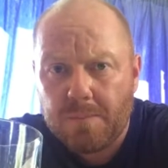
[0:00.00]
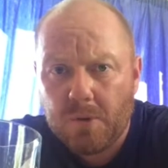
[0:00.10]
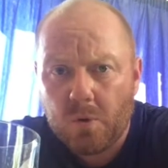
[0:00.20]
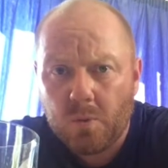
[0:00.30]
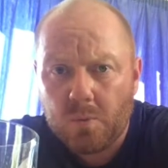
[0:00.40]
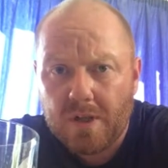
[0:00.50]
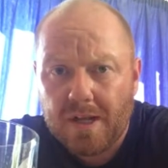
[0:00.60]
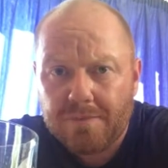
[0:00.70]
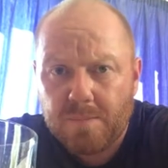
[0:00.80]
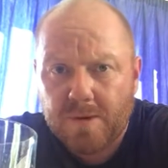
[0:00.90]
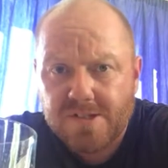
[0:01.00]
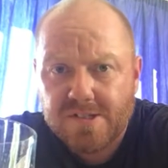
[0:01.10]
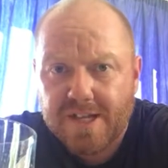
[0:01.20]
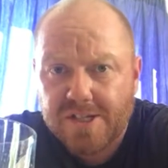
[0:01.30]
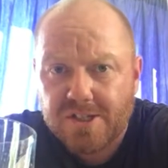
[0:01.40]
the bottle, love the
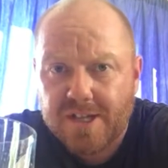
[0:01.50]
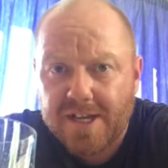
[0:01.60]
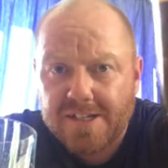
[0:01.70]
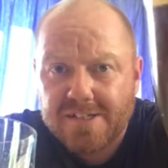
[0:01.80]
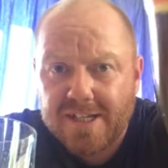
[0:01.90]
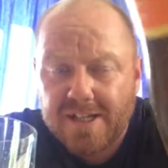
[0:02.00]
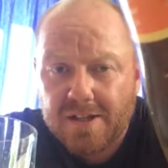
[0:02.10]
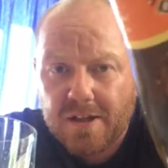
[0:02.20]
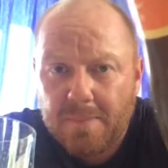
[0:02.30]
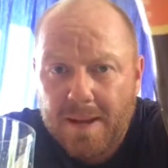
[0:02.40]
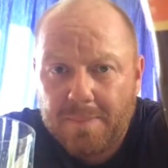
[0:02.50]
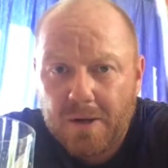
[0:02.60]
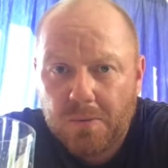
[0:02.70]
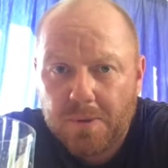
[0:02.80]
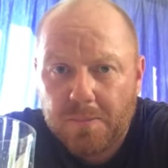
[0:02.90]
presentation. You can see the map a
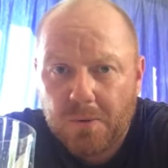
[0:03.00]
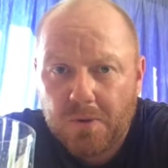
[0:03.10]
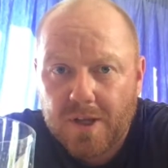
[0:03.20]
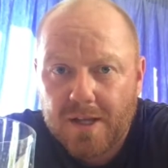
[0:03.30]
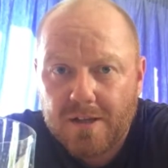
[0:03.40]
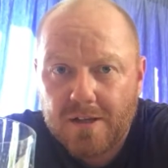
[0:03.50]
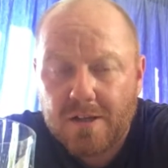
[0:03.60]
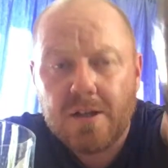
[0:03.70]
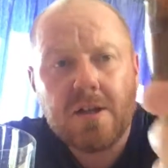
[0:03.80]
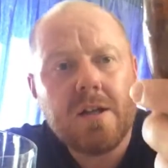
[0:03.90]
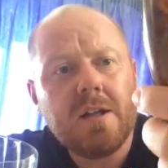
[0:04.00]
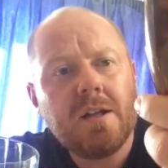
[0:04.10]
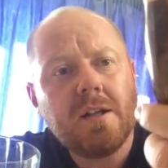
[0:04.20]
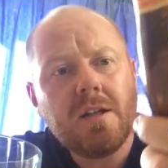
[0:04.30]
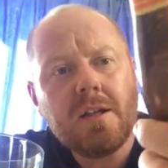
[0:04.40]
little bit more there.
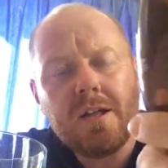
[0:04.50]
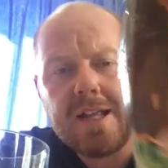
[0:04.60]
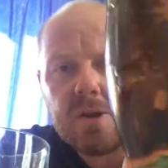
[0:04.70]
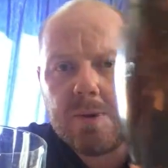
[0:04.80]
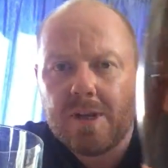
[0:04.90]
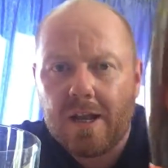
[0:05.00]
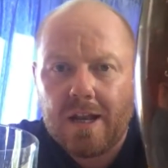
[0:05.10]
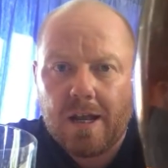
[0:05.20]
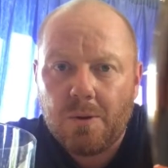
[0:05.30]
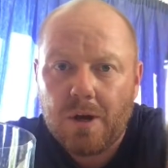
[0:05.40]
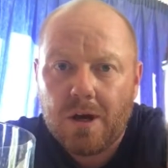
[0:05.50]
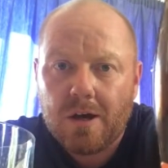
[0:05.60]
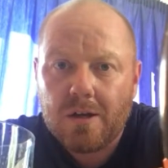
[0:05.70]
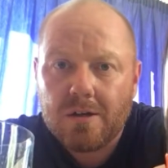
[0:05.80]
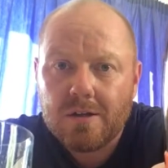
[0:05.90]
Liquid
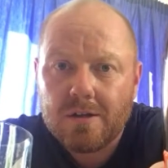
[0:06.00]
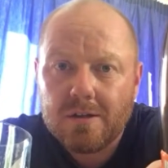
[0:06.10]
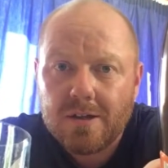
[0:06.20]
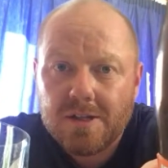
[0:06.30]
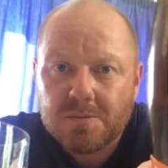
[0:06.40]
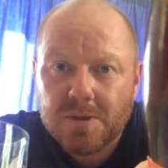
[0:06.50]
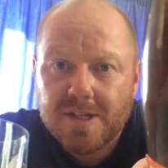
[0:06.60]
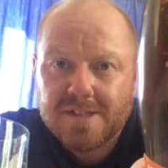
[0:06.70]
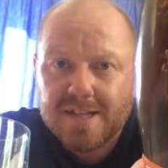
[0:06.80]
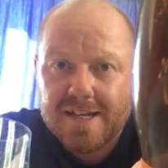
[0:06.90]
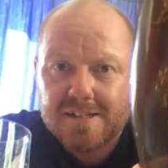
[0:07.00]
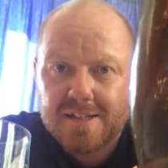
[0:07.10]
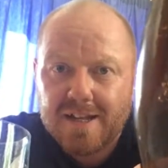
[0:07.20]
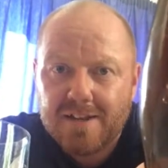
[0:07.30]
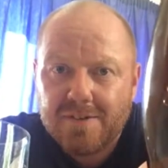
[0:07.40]
Aloha, that's what it says.
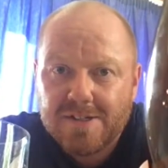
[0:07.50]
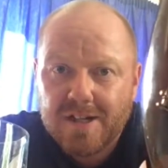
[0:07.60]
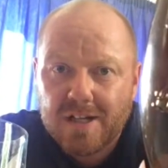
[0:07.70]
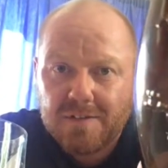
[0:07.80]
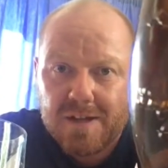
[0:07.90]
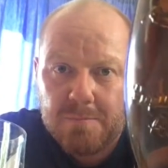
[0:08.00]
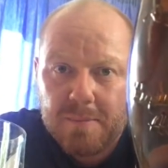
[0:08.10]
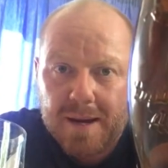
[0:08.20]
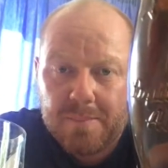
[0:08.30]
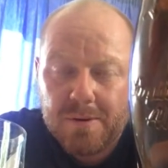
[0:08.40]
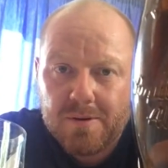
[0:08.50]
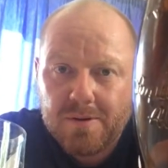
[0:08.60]
And there is kind of the map